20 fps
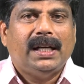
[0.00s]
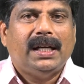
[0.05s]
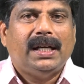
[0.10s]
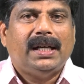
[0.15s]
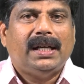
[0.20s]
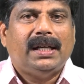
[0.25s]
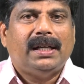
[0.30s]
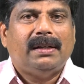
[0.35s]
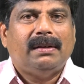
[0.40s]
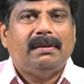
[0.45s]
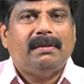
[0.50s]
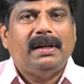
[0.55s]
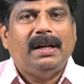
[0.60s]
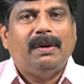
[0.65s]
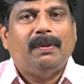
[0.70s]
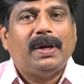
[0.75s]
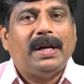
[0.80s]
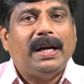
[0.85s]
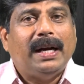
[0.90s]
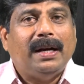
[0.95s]

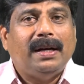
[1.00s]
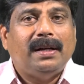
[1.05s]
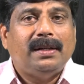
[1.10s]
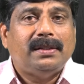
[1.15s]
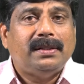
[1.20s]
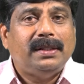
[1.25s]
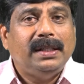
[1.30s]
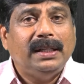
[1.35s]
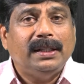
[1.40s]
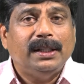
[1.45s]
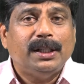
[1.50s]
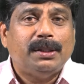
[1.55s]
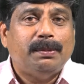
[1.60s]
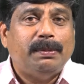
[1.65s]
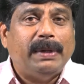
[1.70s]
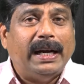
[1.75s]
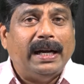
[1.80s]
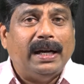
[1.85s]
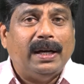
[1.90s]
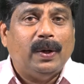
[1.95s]
never had seen this
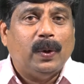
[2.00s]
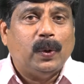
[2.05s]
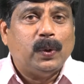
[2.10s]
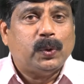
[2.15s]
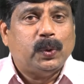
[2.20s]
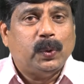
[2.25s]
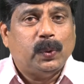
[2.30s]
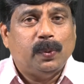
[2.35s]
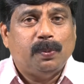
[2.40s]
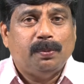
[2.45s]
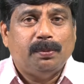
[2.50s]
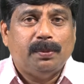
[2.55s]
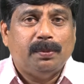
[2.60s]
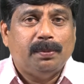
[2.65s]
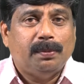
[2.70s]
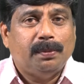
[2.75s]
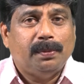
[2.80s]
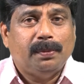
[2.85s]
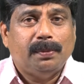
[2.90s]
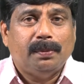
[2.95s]
brand also,
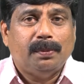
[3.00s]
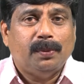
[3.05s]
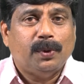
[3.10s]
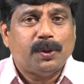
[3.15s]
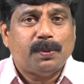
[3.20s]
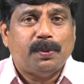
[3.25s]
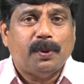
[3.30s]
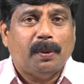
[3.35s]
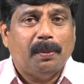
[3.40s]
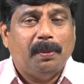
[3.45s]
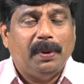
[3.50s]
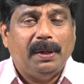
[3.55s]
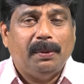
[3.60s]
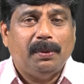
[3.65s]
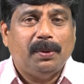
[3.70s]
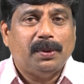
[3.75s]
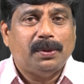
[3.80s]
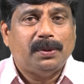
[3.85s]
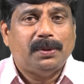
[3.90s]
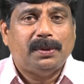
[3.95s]
most probably,
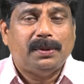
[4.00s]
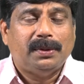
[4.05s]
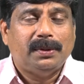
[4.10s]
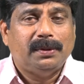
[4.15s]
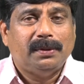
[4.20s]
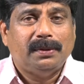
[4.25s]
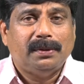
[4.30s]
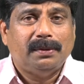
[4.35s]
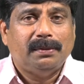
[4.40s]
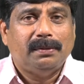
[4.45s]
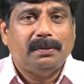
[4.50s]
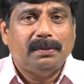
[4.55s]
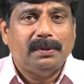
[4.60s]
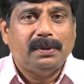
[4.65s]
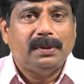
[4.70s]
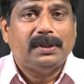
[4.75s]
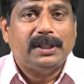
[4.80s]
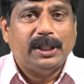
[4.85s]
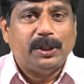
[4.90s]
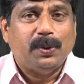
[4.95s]
because
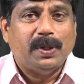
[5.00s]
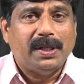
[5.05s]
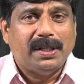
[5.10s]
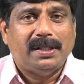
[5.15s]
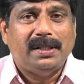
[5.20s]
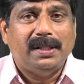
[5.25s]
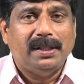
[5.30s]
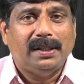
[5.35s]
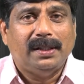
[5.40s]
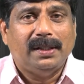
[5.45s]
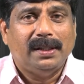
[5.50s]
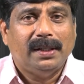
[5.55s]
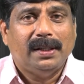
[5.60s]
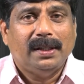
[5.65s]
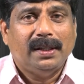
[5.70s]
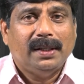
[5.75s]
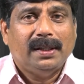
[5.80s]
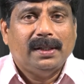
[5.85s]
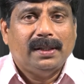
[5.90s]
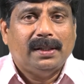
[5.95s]
such was the
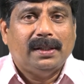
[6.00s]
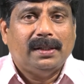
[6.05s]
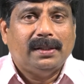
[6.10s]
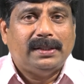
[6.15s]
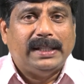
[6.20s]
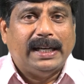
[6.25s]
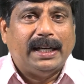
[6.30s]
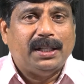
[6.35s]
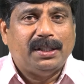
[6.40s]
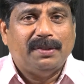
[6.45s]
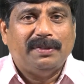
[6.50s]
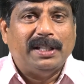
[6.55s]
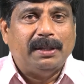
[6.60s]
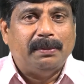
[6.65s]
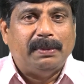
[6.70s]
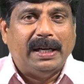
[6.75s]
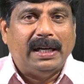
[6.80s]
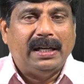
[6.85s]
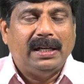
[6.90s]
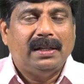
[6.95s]
status of that
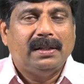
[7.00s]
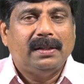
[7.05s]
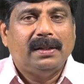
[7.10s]
brand.